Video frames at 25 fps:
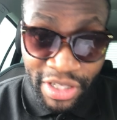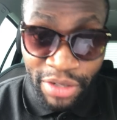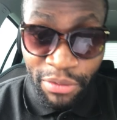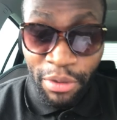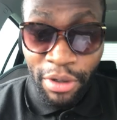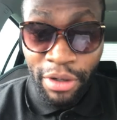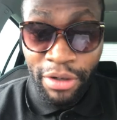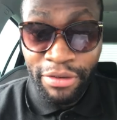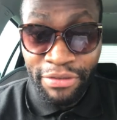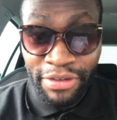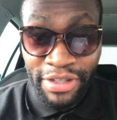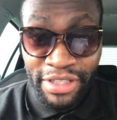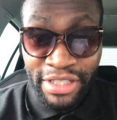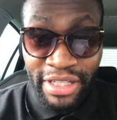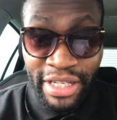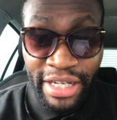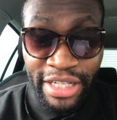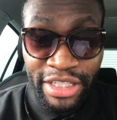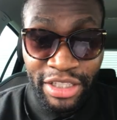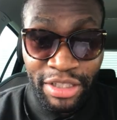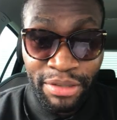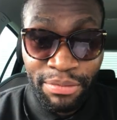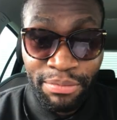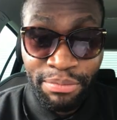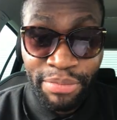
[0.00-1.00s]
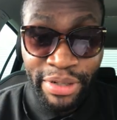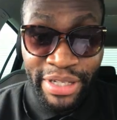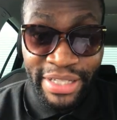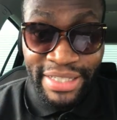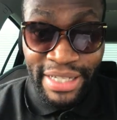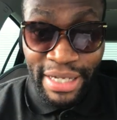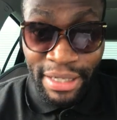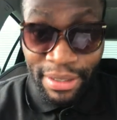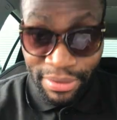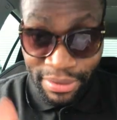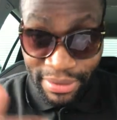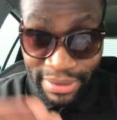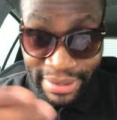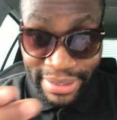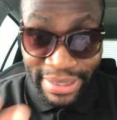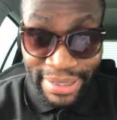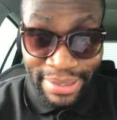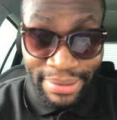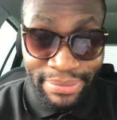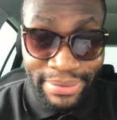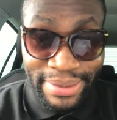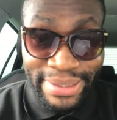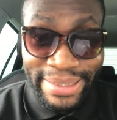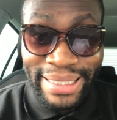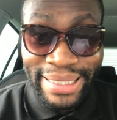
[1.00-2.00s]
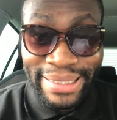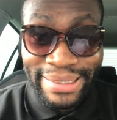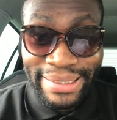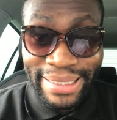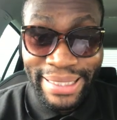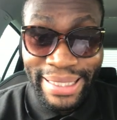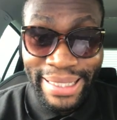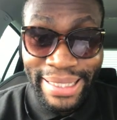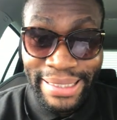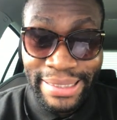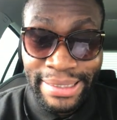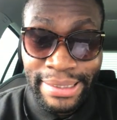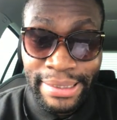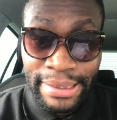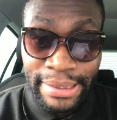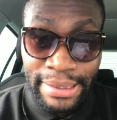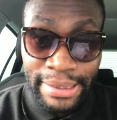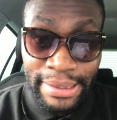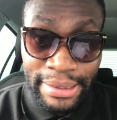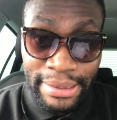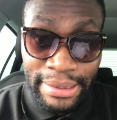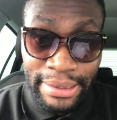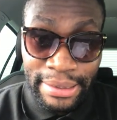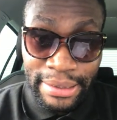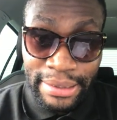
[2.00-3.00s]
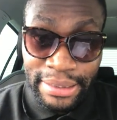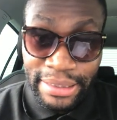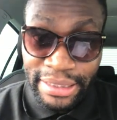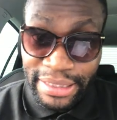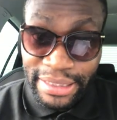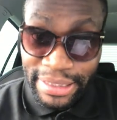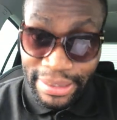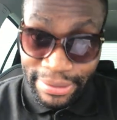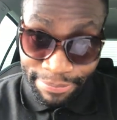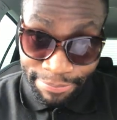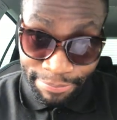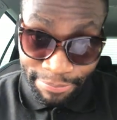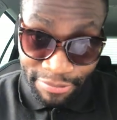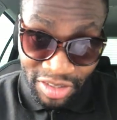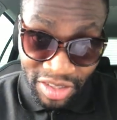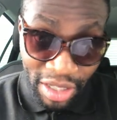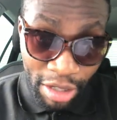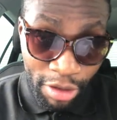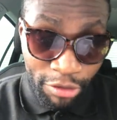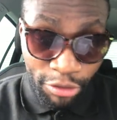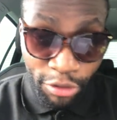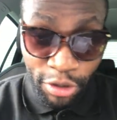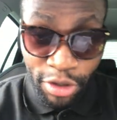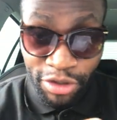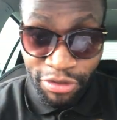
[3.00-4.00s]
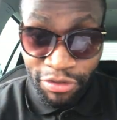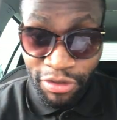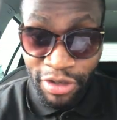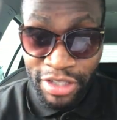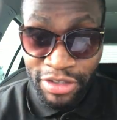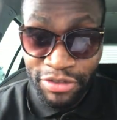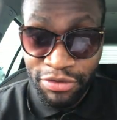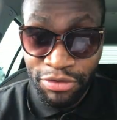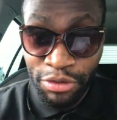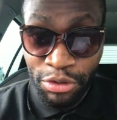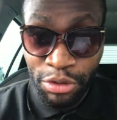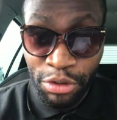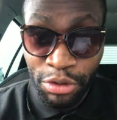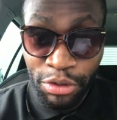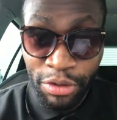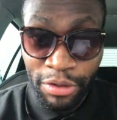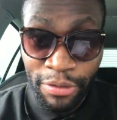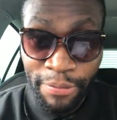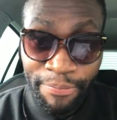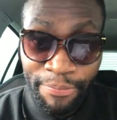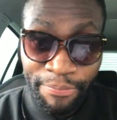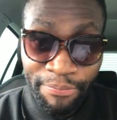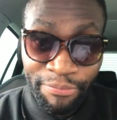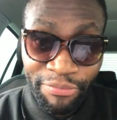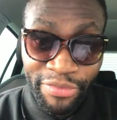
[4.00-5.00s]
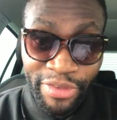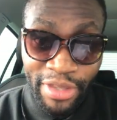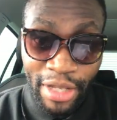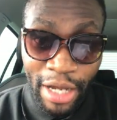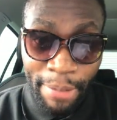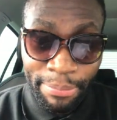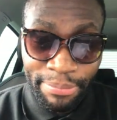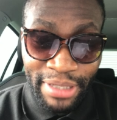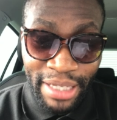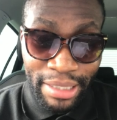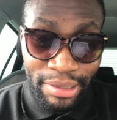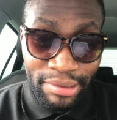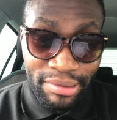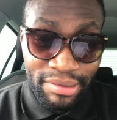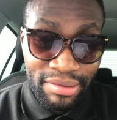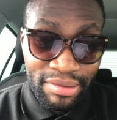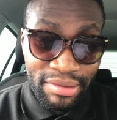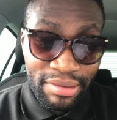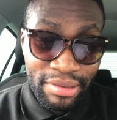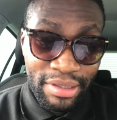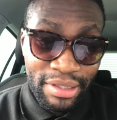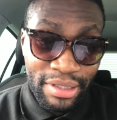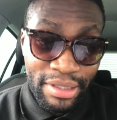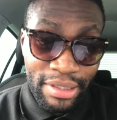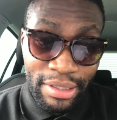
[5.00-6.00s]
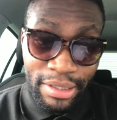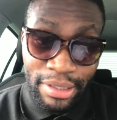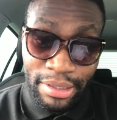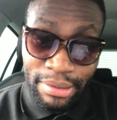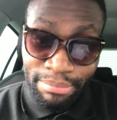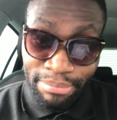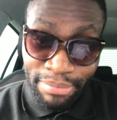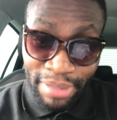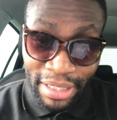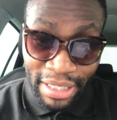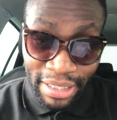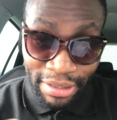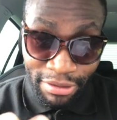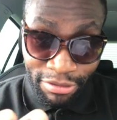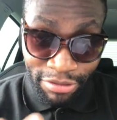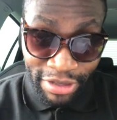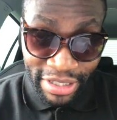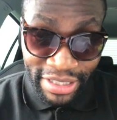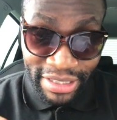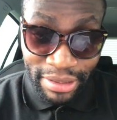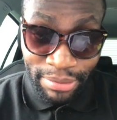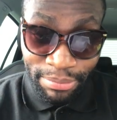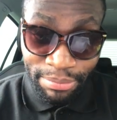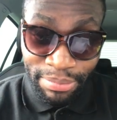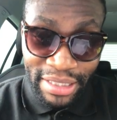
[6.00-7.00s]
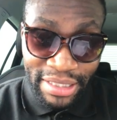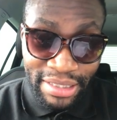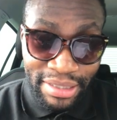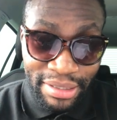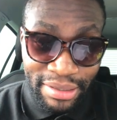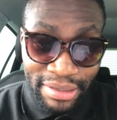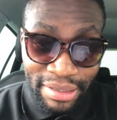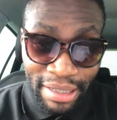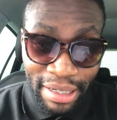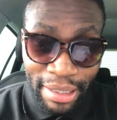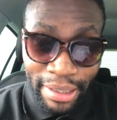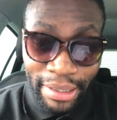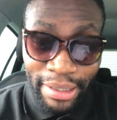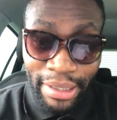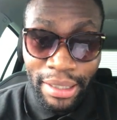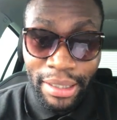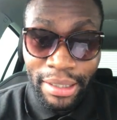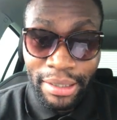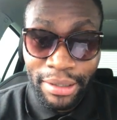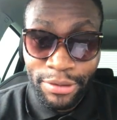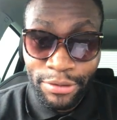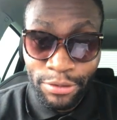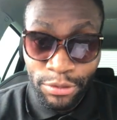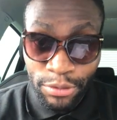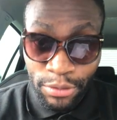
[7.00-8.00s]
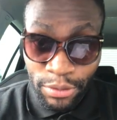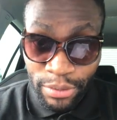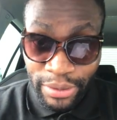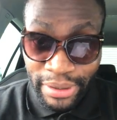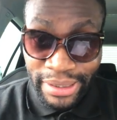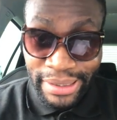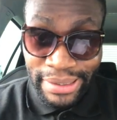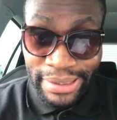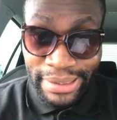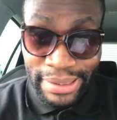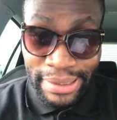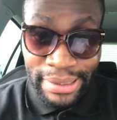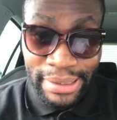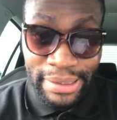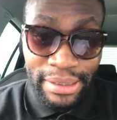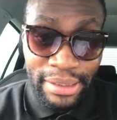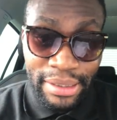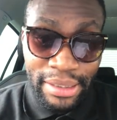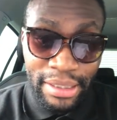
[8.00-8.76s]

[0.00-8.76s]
what investigation brings out down the line. Stay with Royal France for updates. But rest in peace, Darya Dugina,